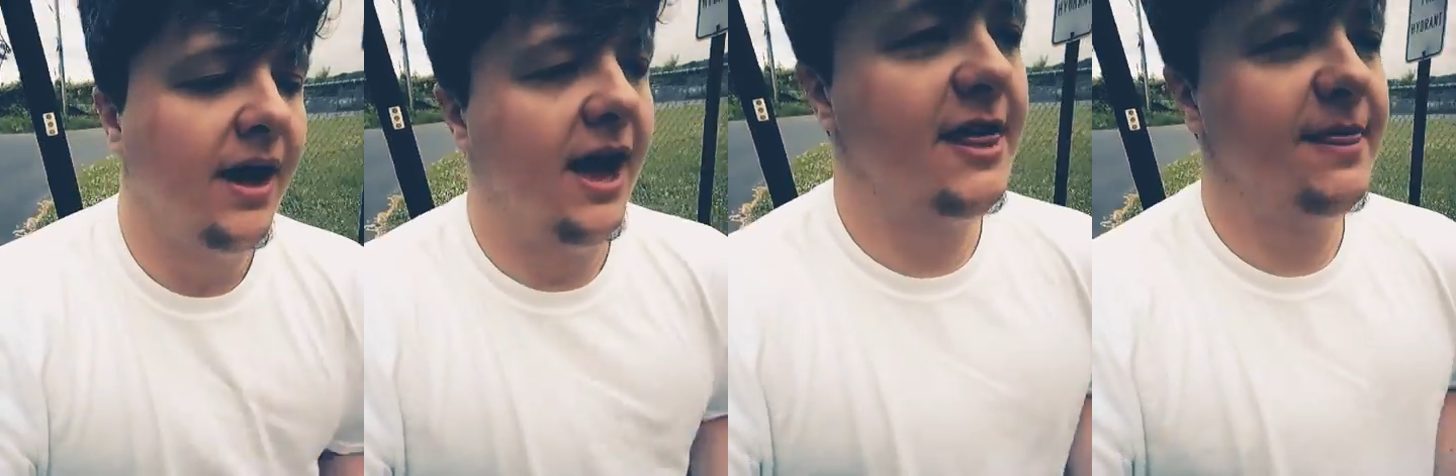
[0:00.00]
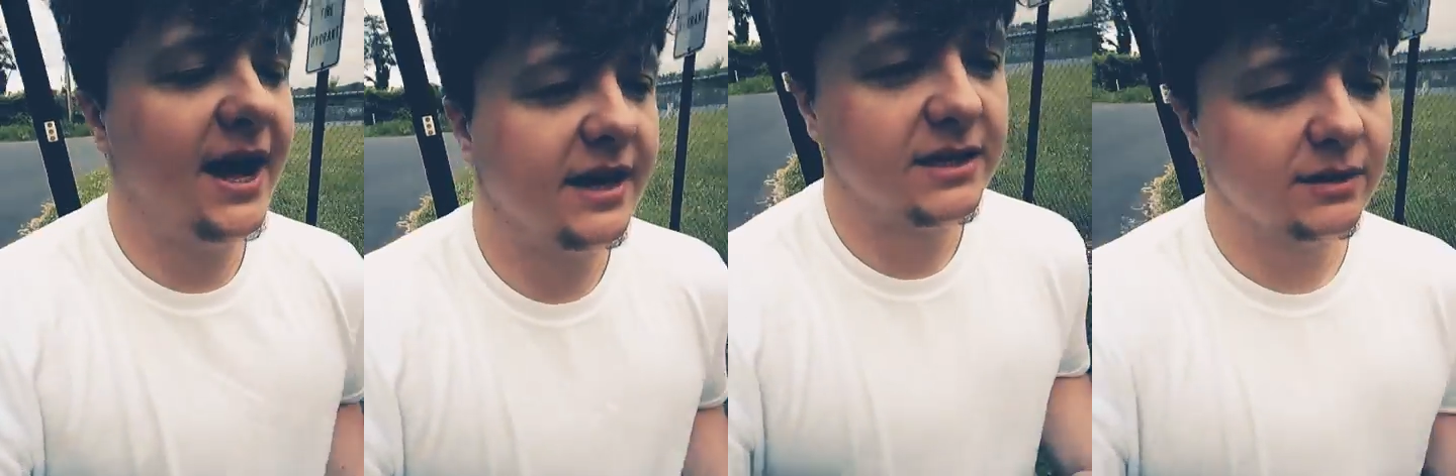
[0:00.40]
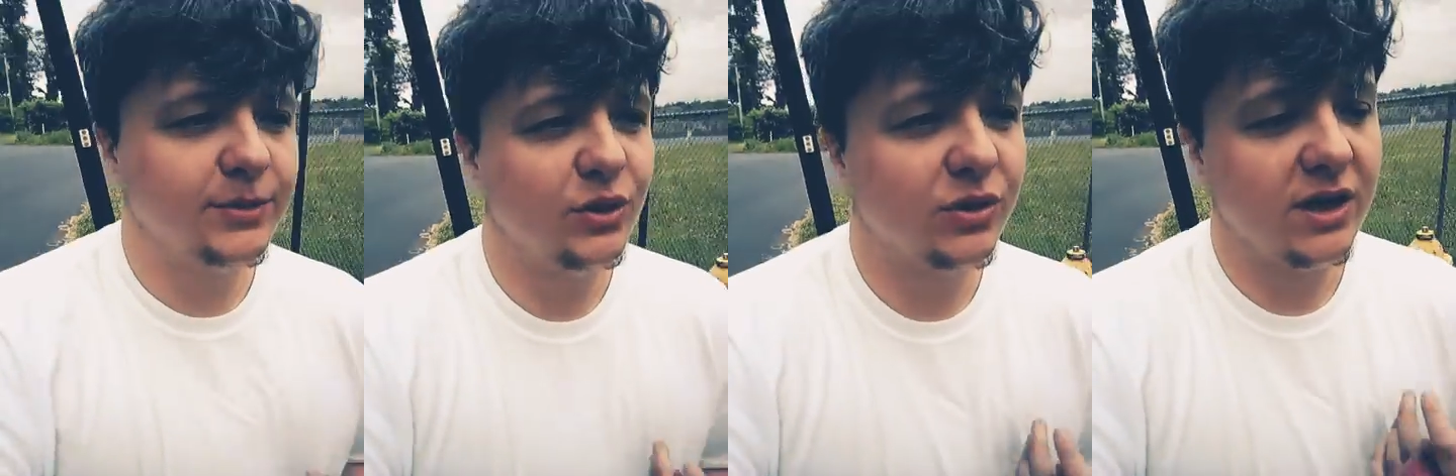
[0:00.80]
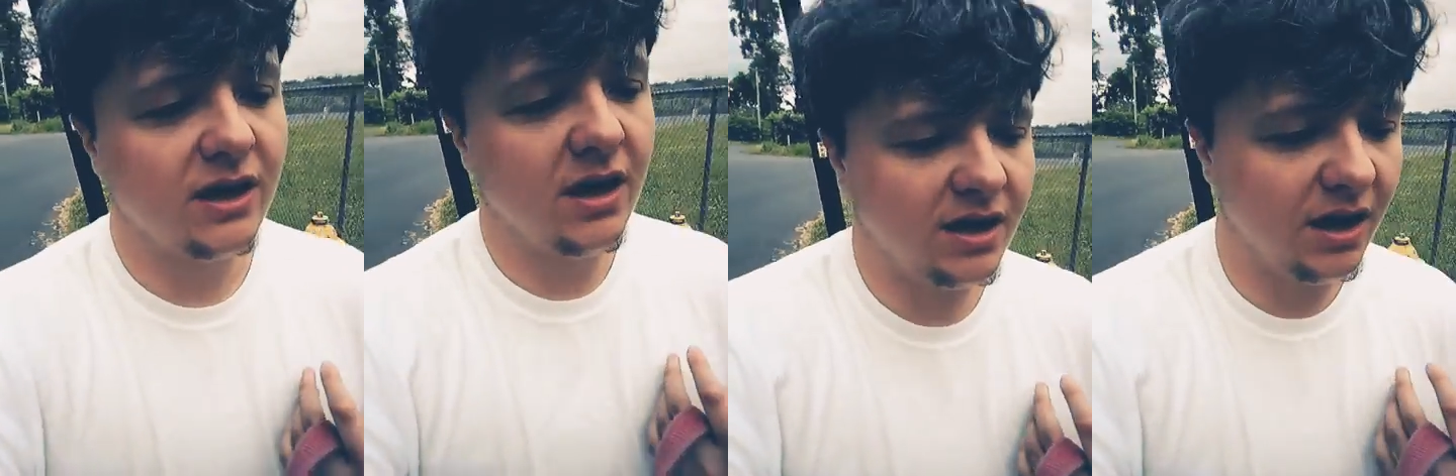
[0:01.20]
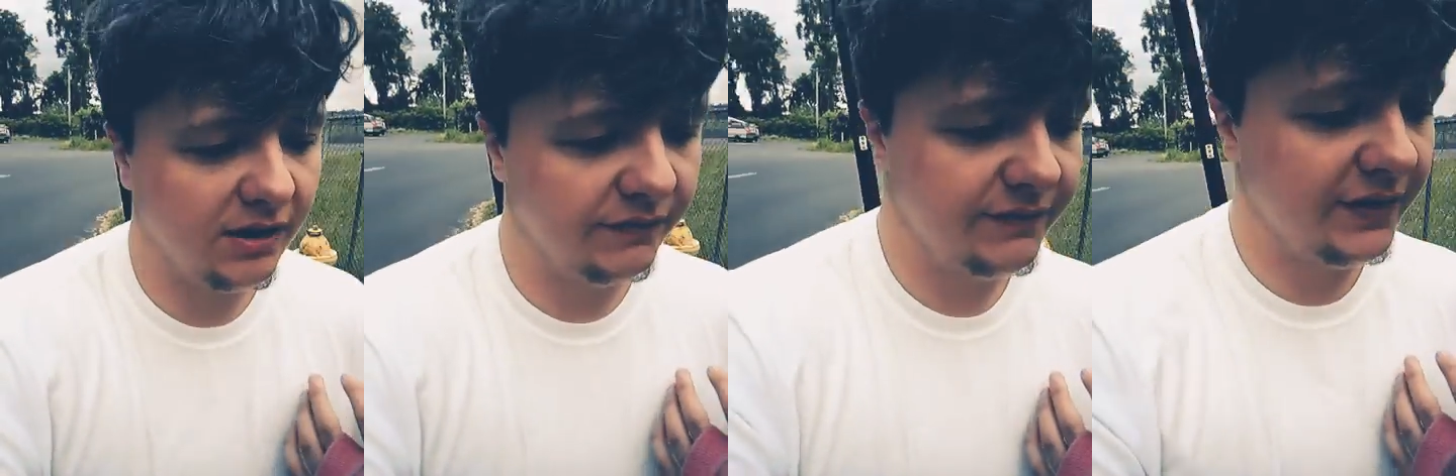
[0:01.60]
And that is the beauty
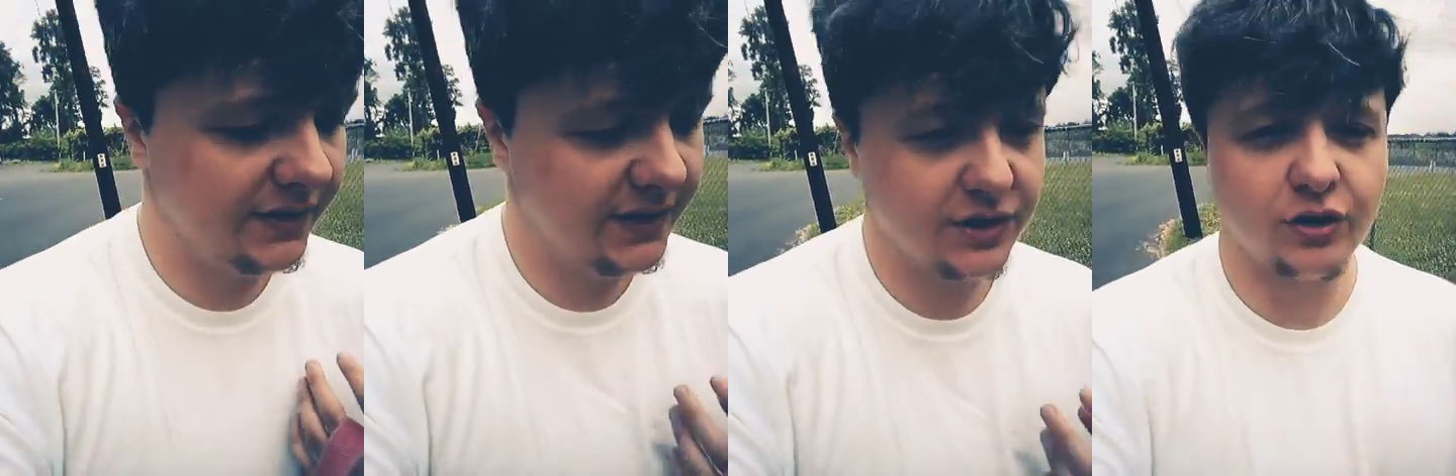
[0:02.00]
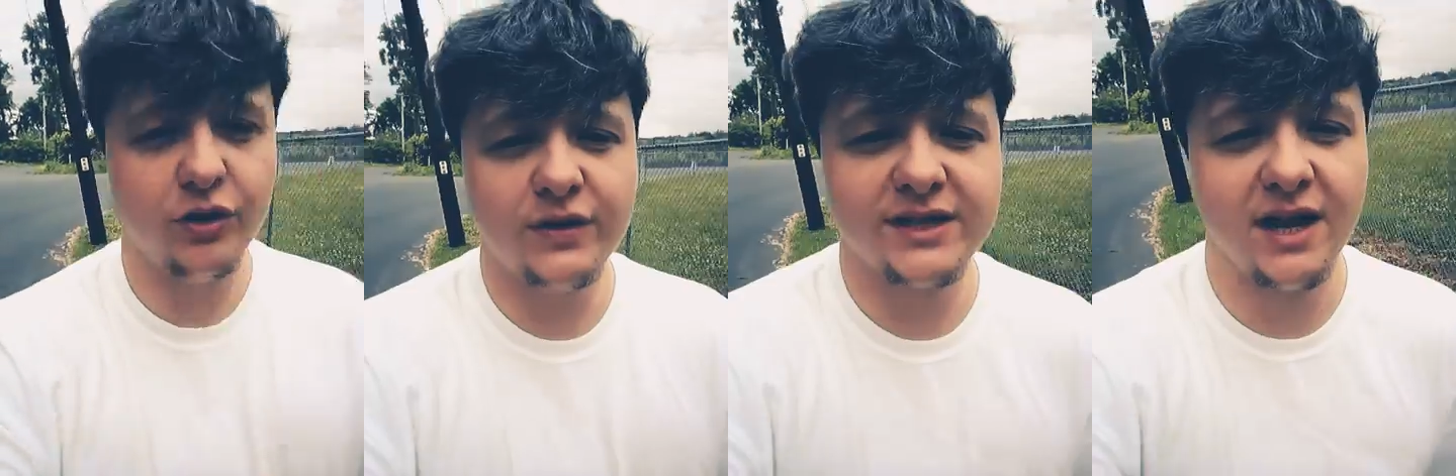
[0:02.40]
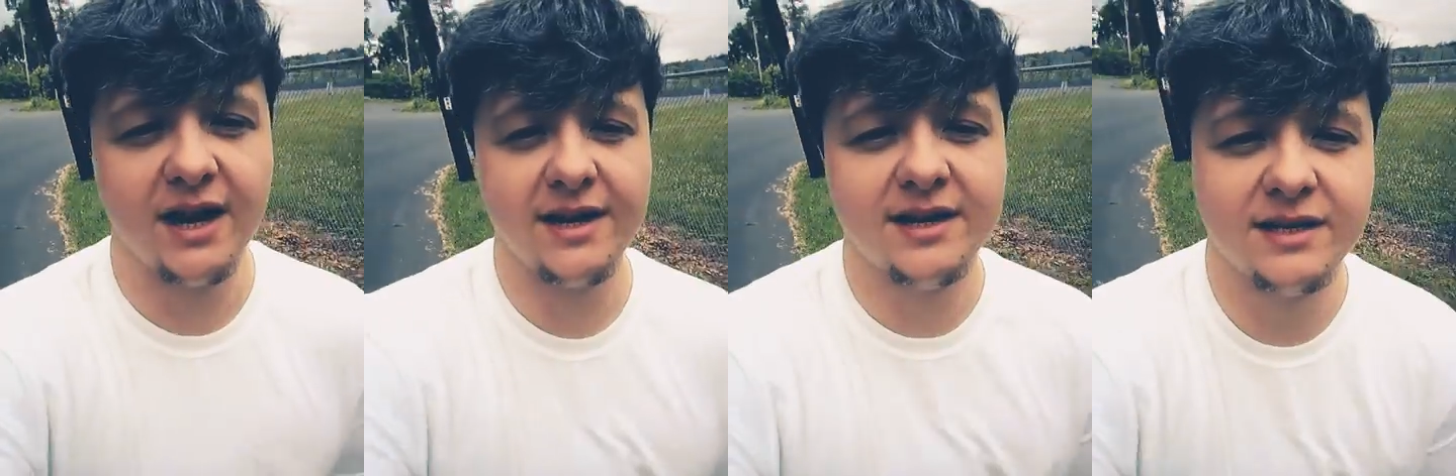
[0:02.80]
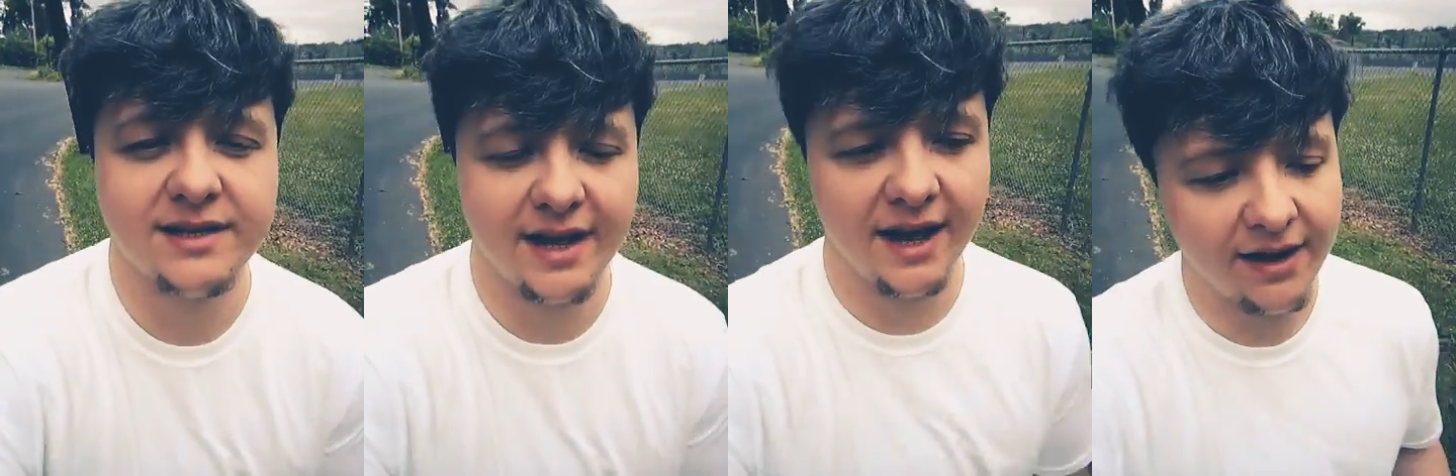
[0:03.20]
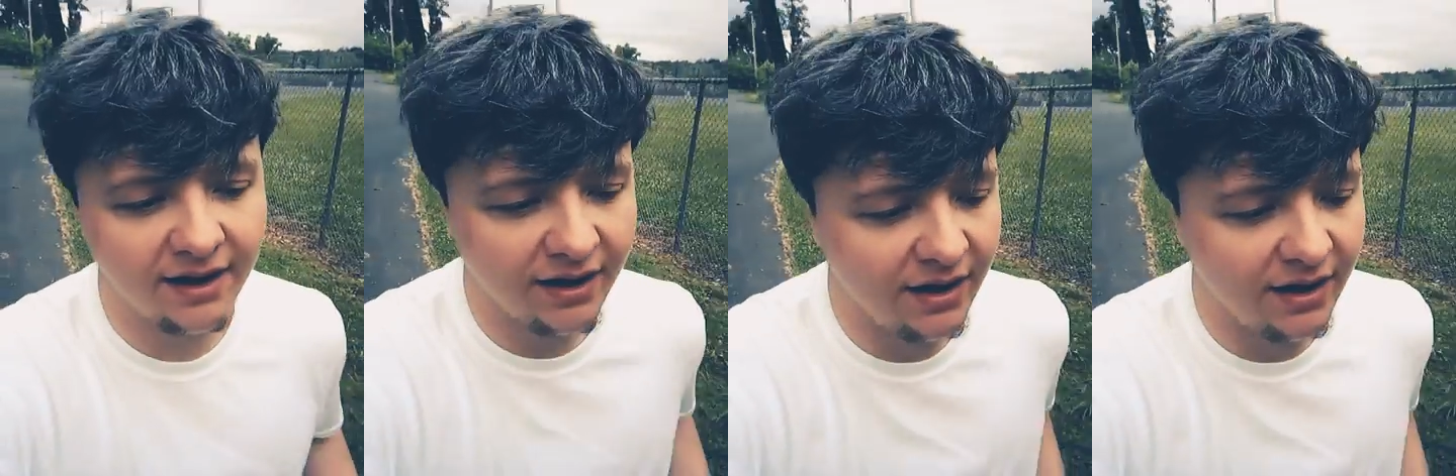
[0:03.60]
of this earth sign, is that,